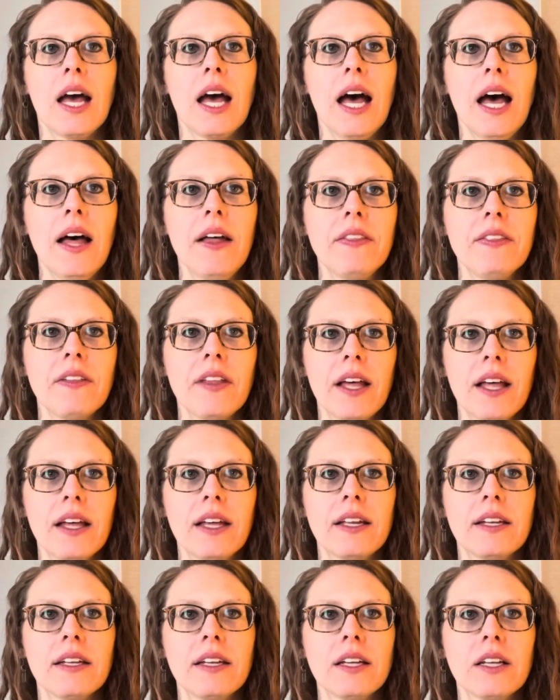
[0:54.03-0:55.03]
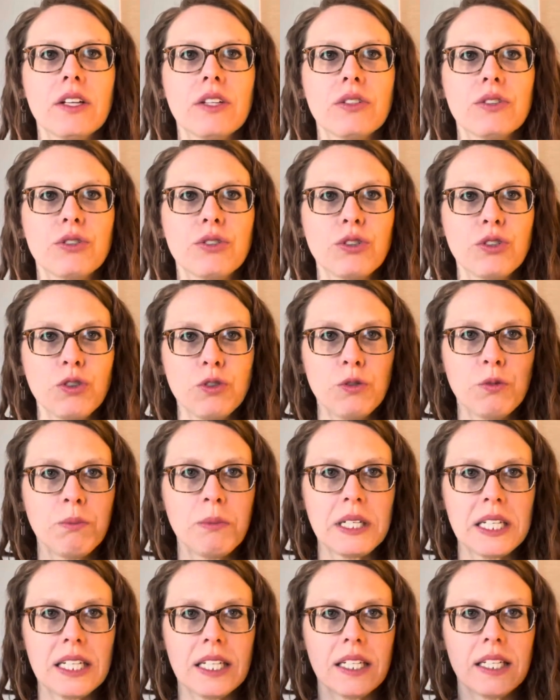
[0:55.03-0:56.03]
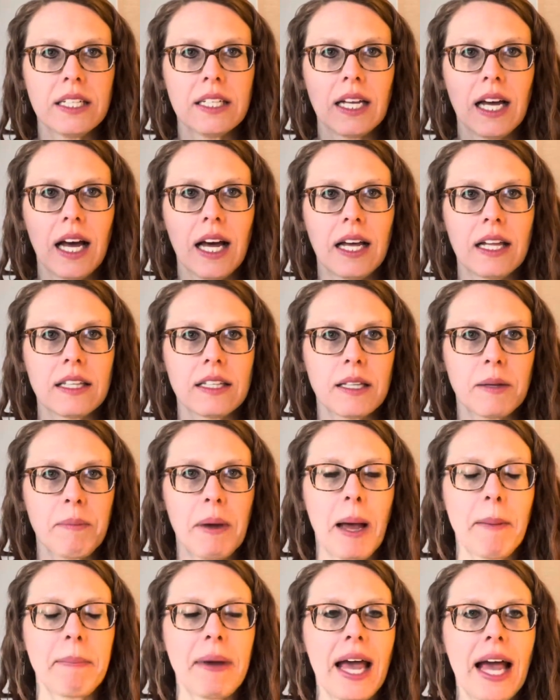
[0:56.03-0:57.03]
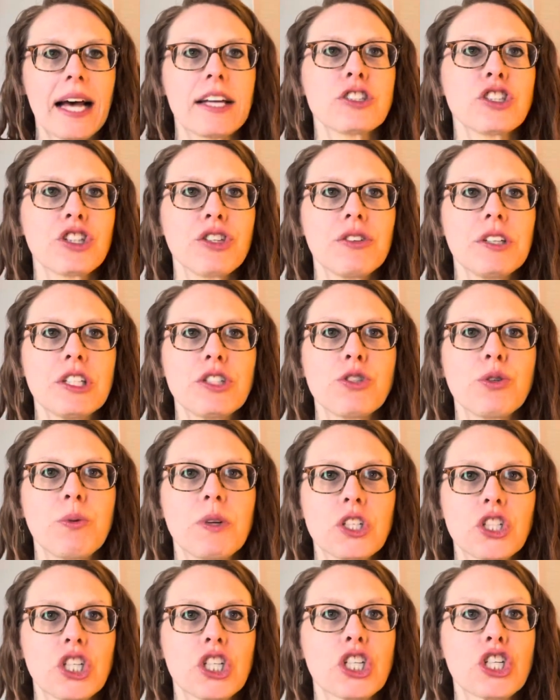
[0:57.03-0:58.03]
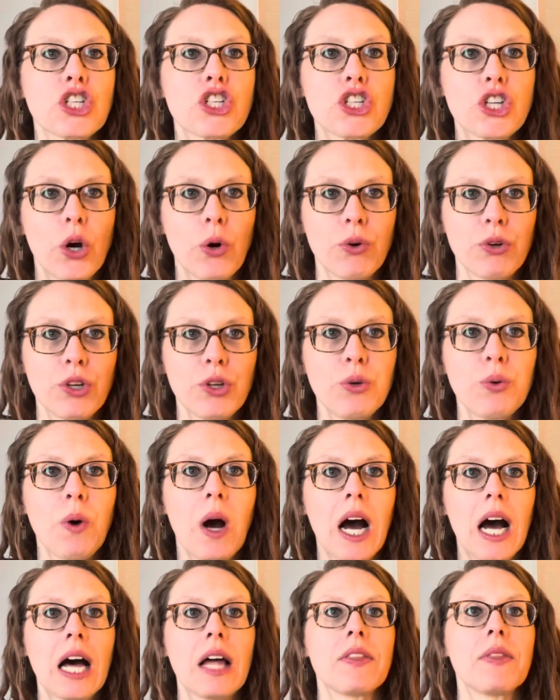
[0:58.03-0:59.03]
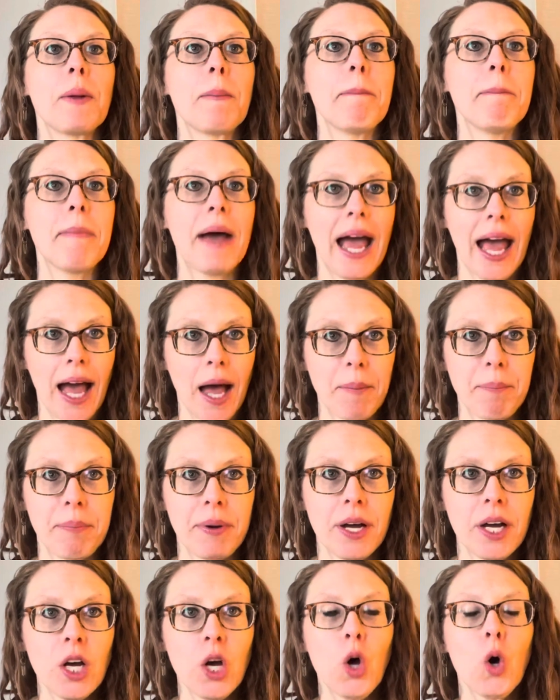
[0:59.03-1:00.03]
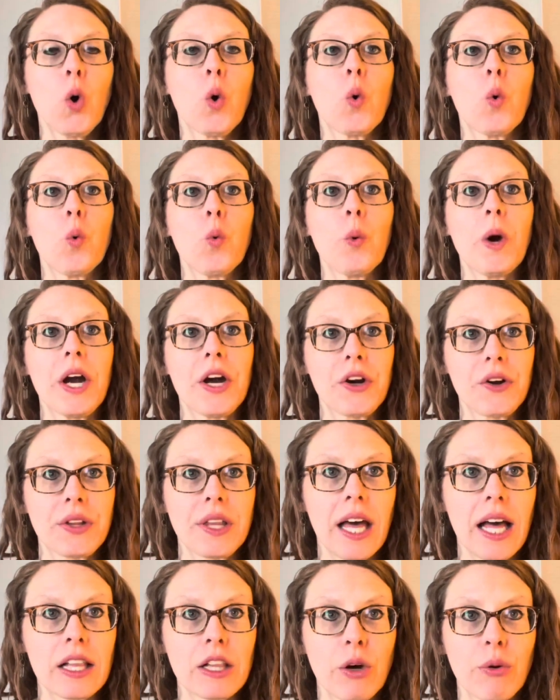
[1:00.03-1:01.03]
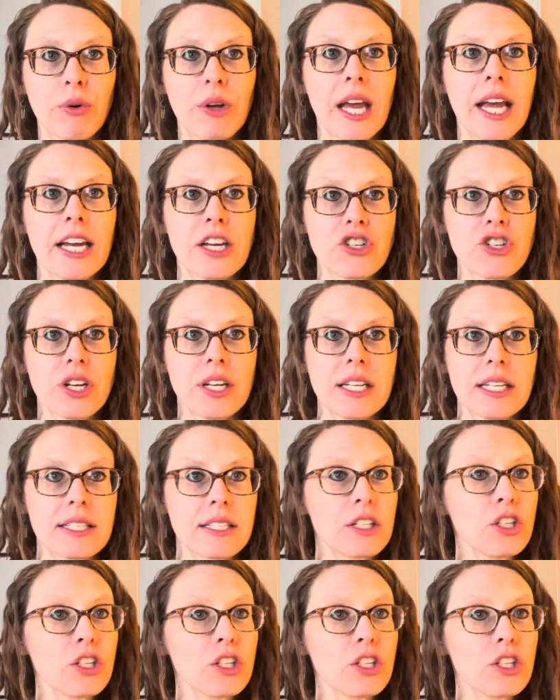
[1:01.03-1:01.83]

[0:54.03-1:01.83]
And then zoom in on the map. Ask your intuition to show you on the map where that location is.